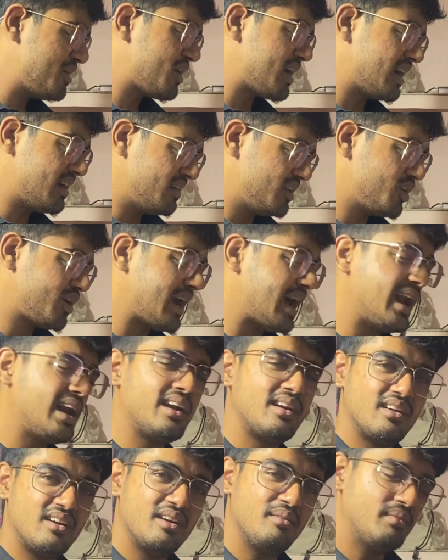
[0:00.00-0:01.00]
you
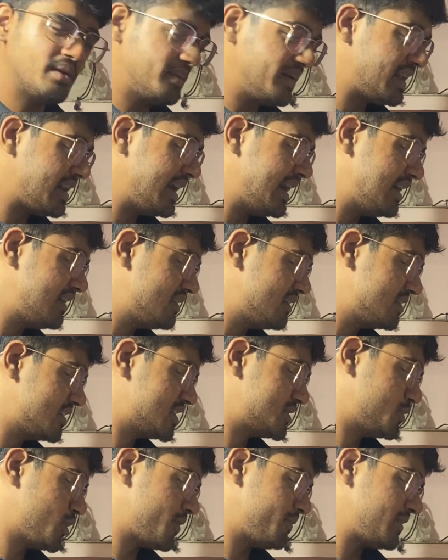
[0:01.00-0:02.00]
can read
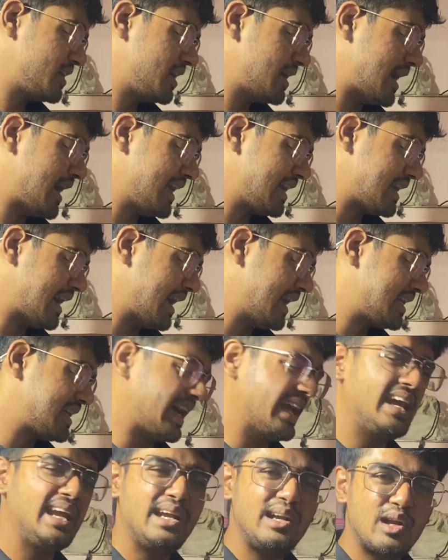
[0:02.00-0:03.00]
this book. I
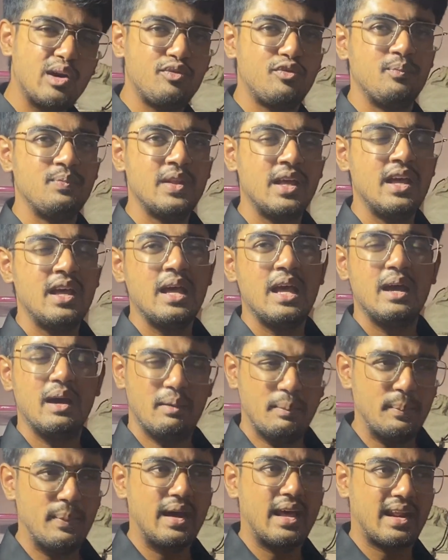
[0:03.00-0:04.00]
kind of
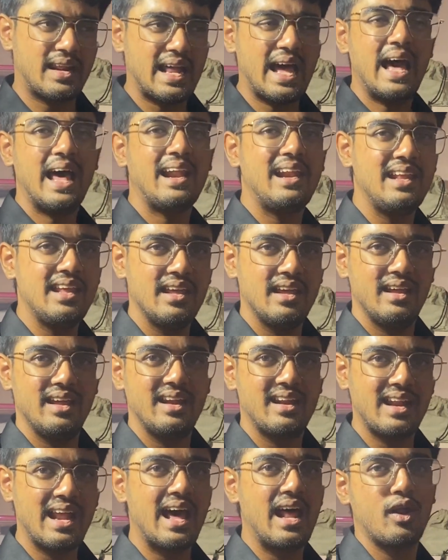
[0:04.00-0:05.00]
rarely,
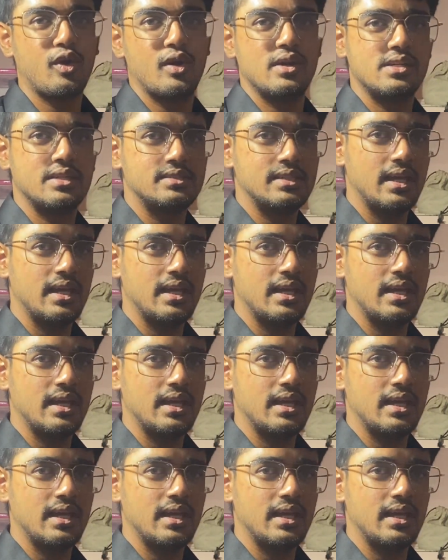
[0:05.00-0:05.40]
in rare occasions,